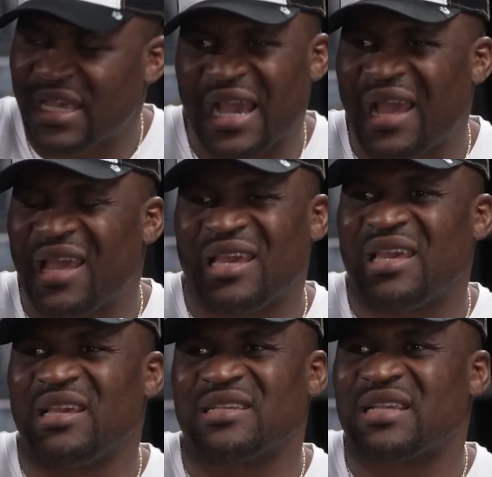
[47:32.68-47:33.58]
he
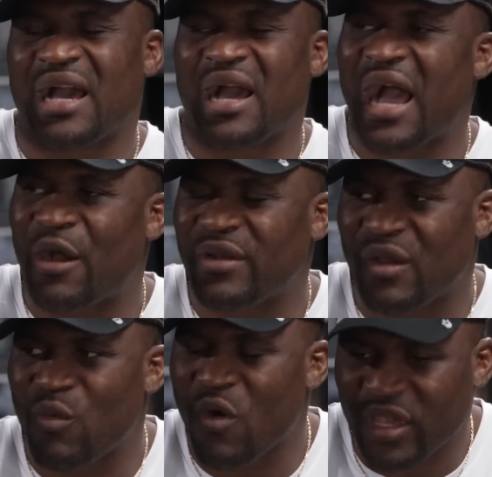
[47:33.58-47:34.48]
he's out
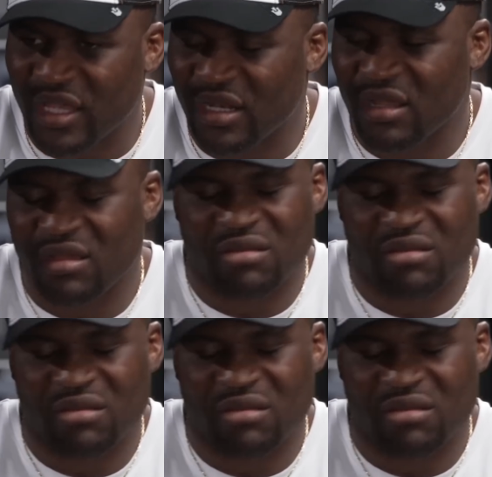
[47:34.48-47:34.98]
there working.